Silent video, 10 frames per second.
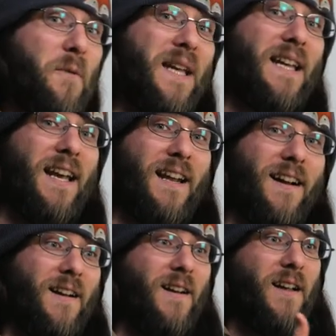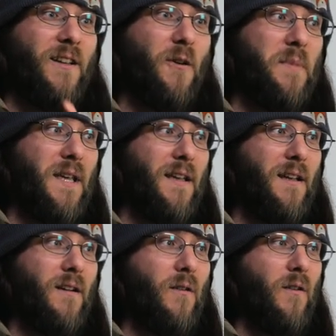you'll be getting, you'll
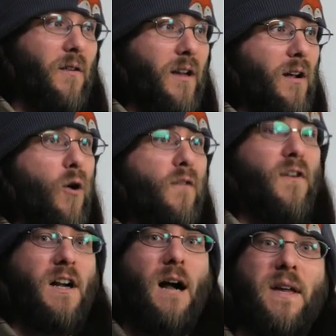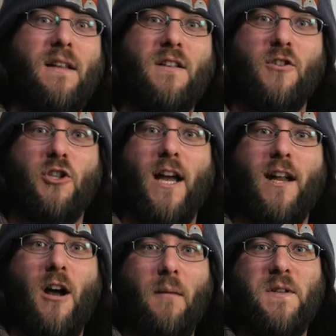be you know, overcoming this
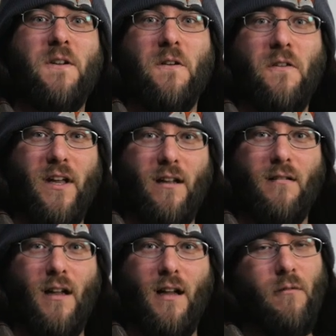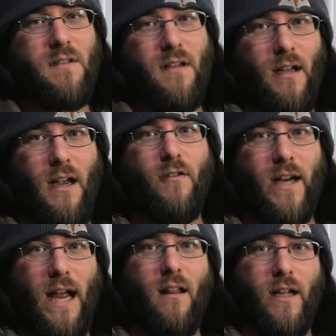giant obstacle that I would say every
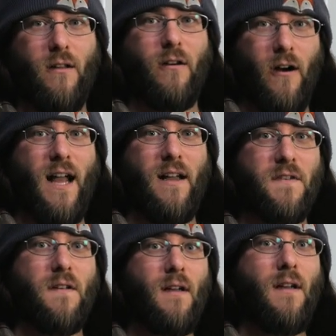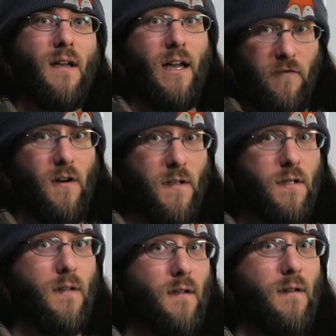Gaelic learner has at first.